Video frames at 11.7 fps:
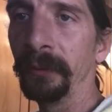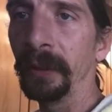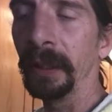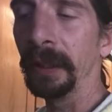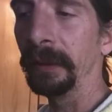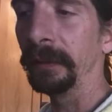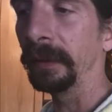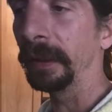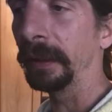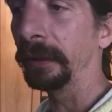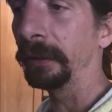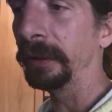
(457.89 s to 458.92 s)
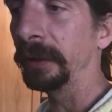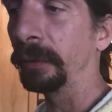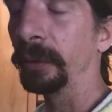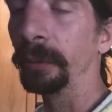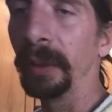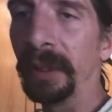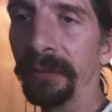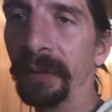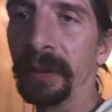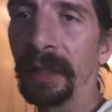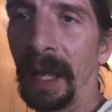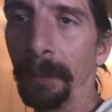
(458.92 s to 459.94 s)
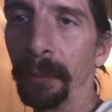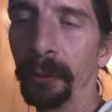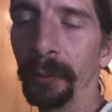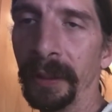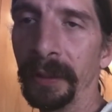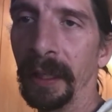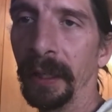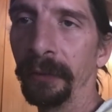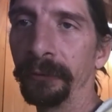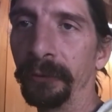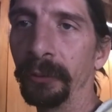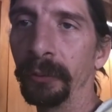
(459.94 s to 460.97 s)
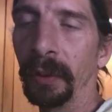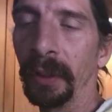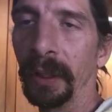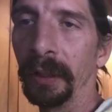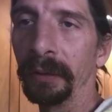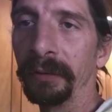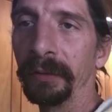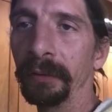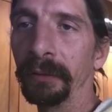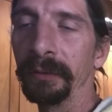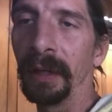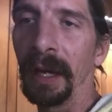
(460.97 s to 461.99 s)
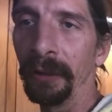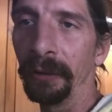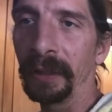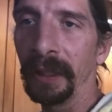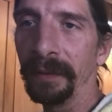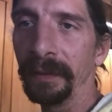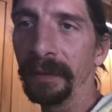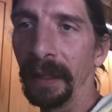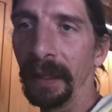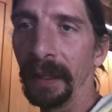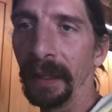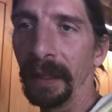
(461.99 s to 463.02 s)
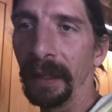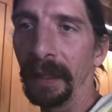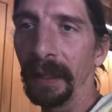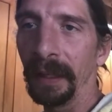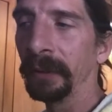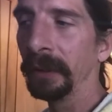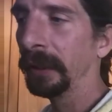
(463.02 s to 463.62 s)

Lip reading: and you know, we're raising capital right now to allocate that equipment.